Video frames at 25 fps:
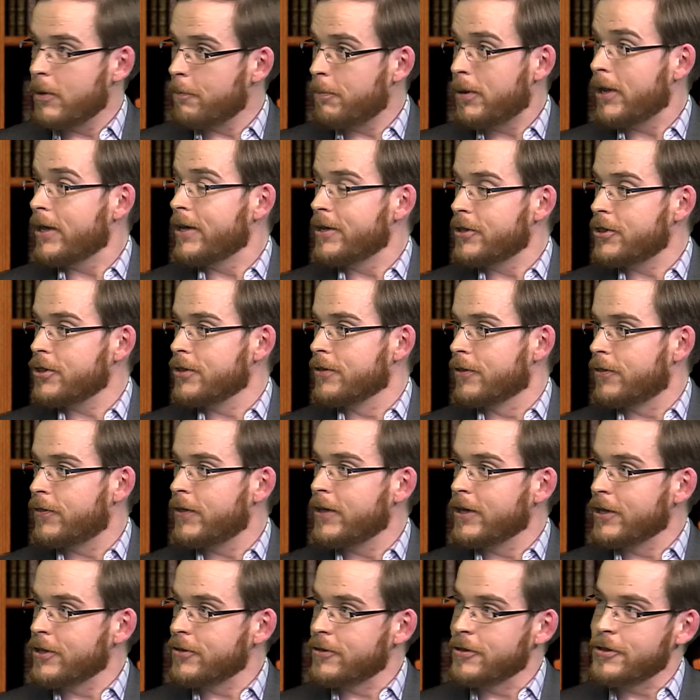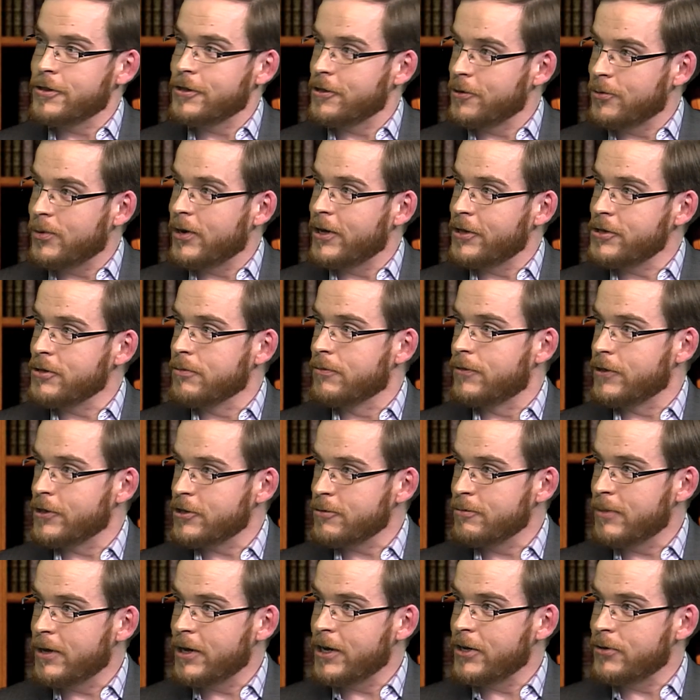plates and things to see where
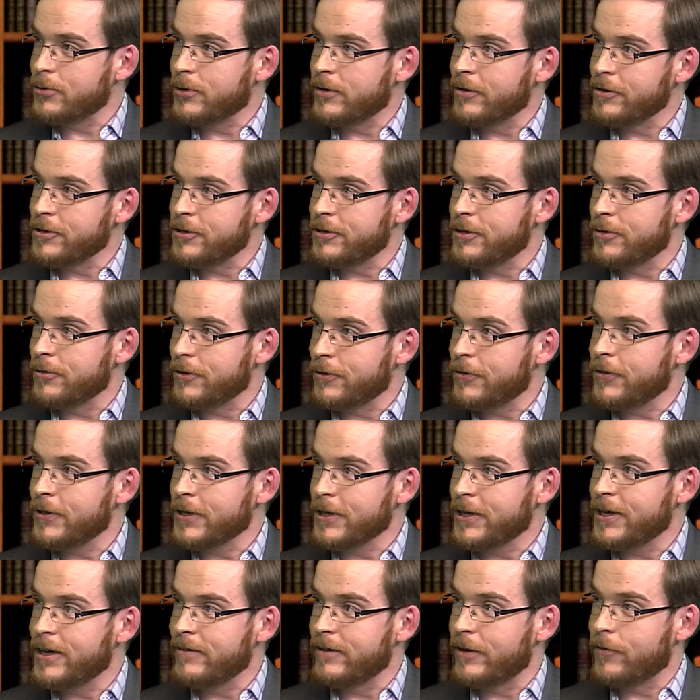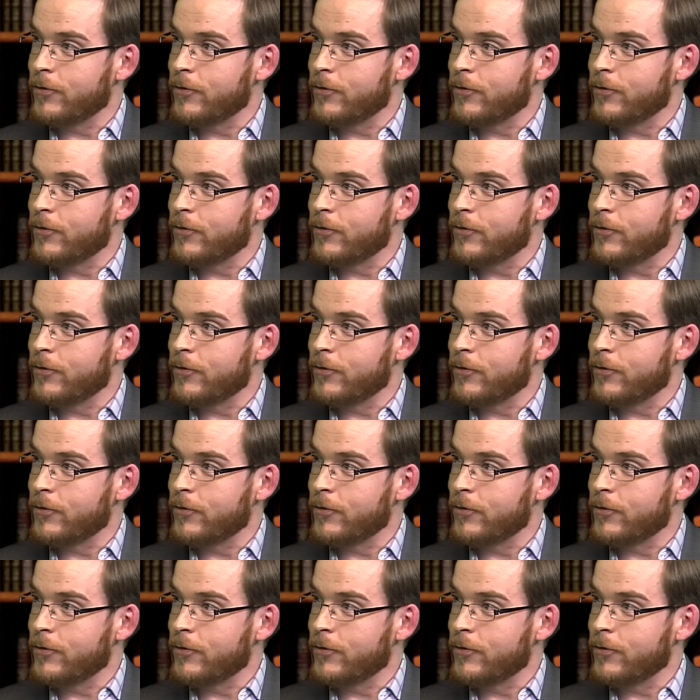something's made, whereas I know the thing here,